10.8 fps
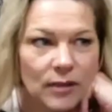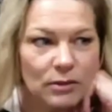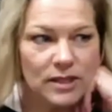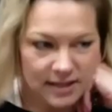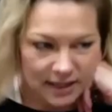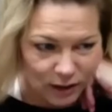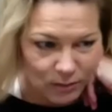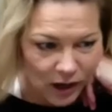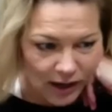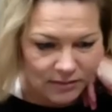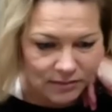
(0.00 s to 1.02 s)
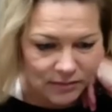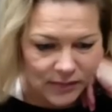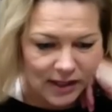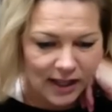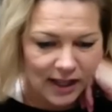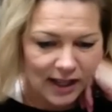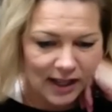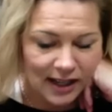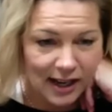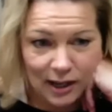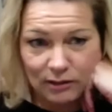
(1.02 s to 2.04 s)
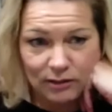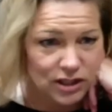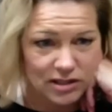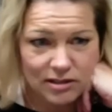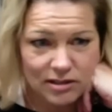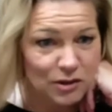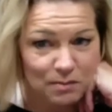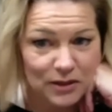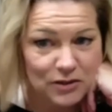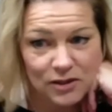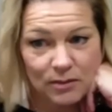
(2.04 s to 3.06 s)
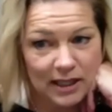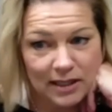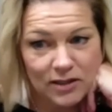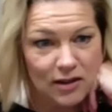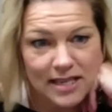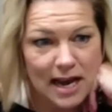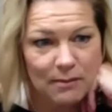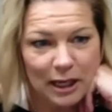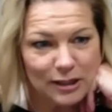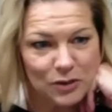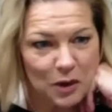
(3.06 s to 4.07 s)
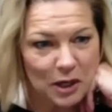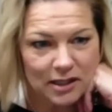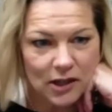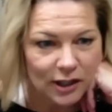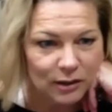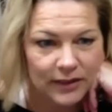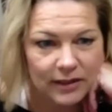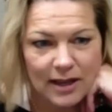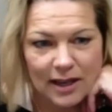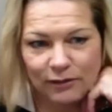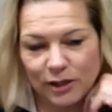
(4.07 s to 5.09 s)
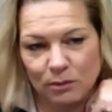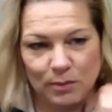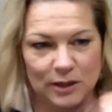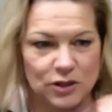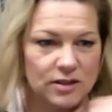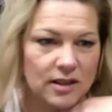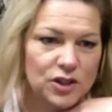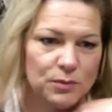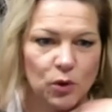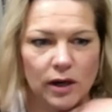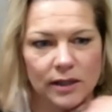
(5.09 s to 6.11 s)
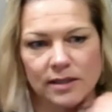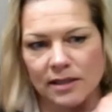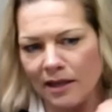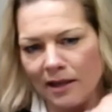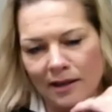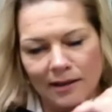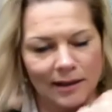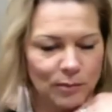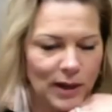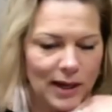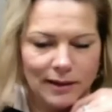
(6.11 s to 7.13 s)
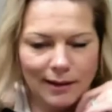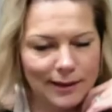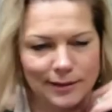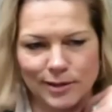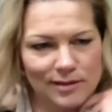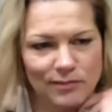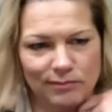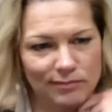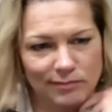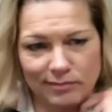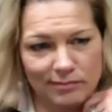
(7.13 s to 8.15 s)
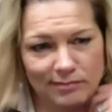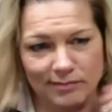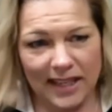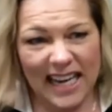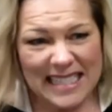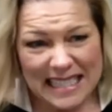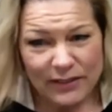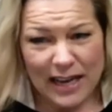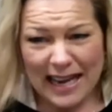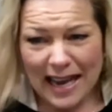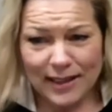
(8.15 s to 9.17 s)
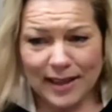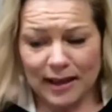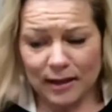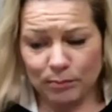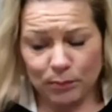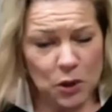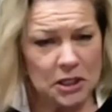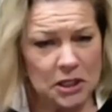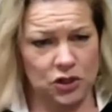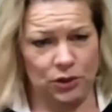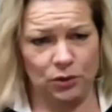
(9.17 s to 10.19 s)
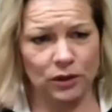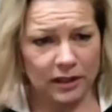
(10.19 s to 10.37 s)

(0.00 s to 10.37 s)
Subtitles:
was a single mom. And I just took pictures of my kids all the time. I just wanted to document their life. I took pictures of their sports in the backyard, like just, and I had like a point and shoot.